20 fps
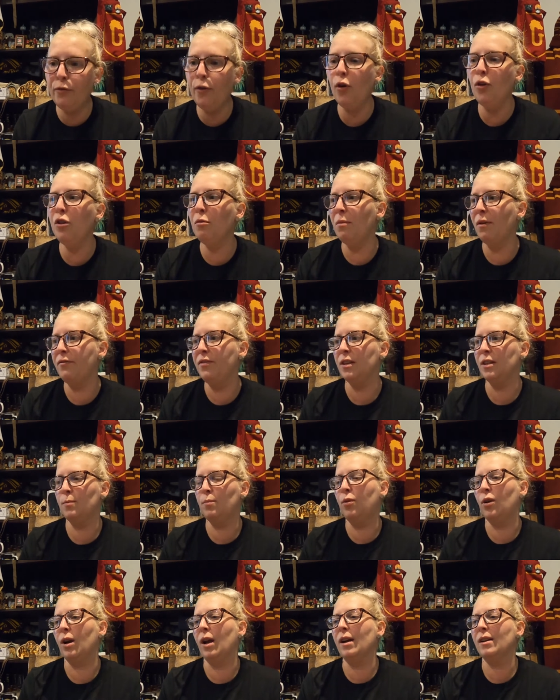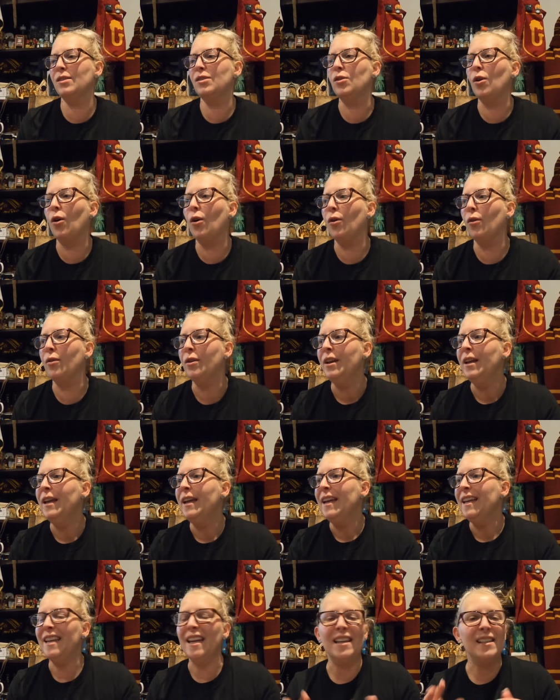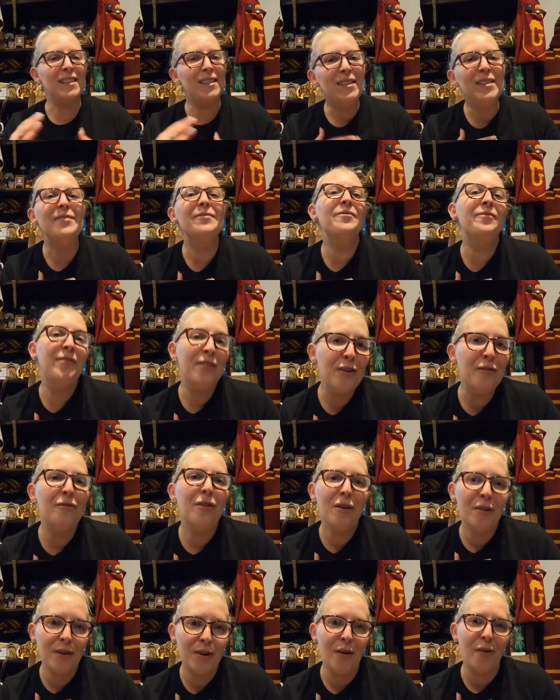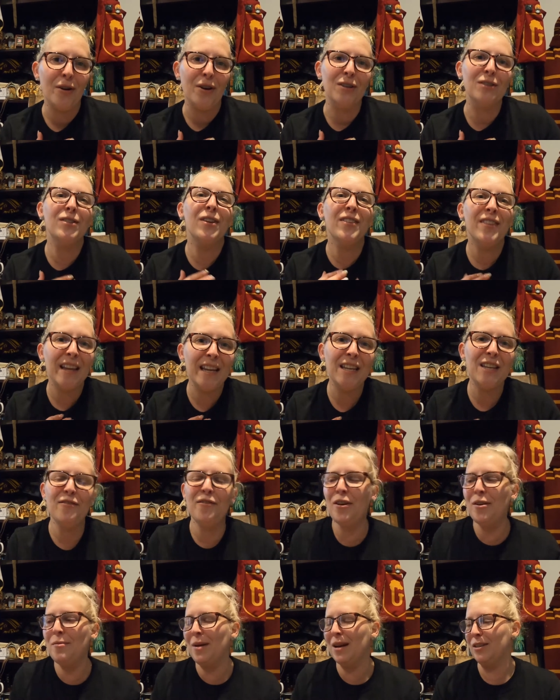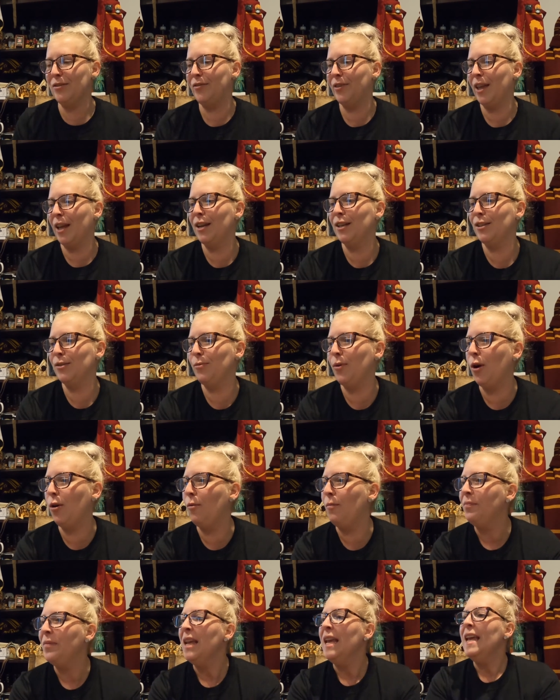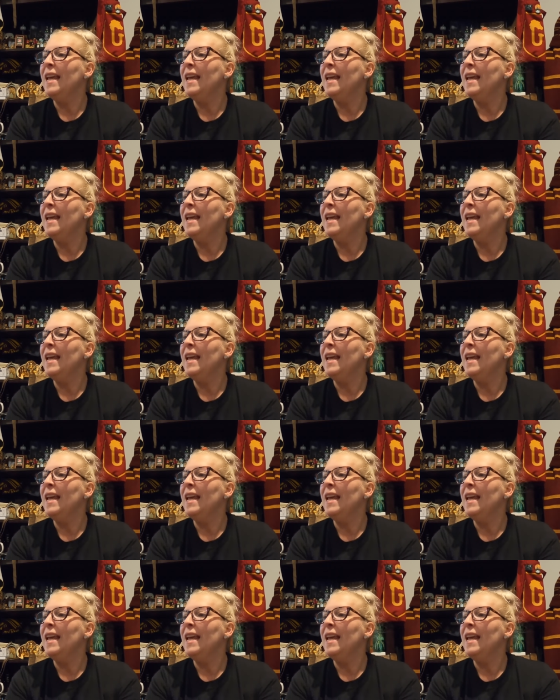for them of this product. So yes, feel very honored. So thank you very much for that as well.